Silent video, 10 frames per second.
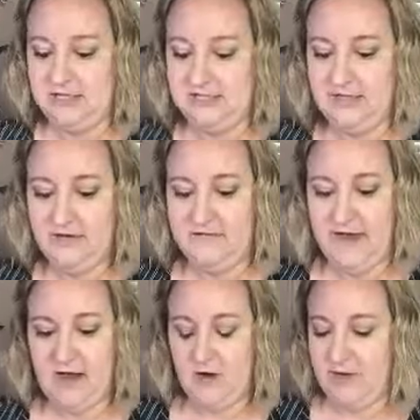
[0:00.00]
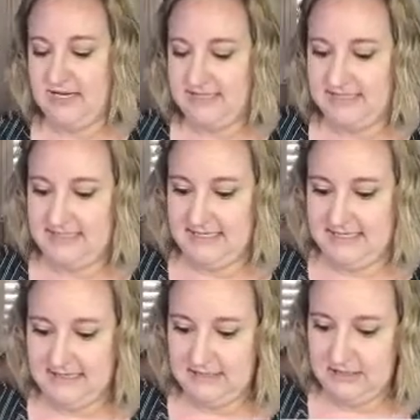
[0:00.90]
just love how easy
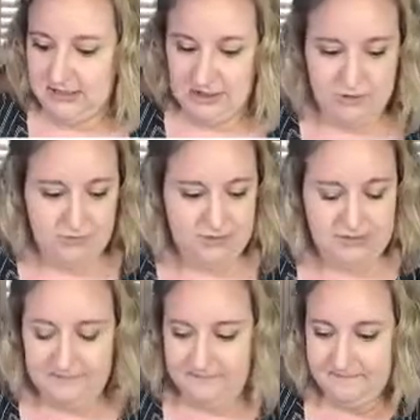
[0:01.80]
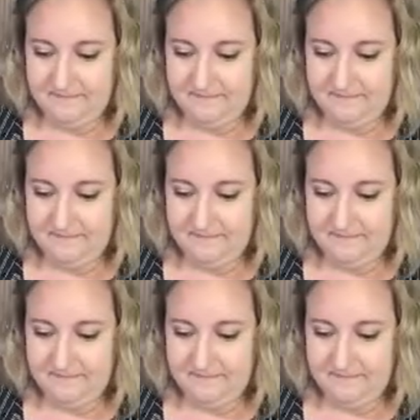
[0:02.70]
it is to use.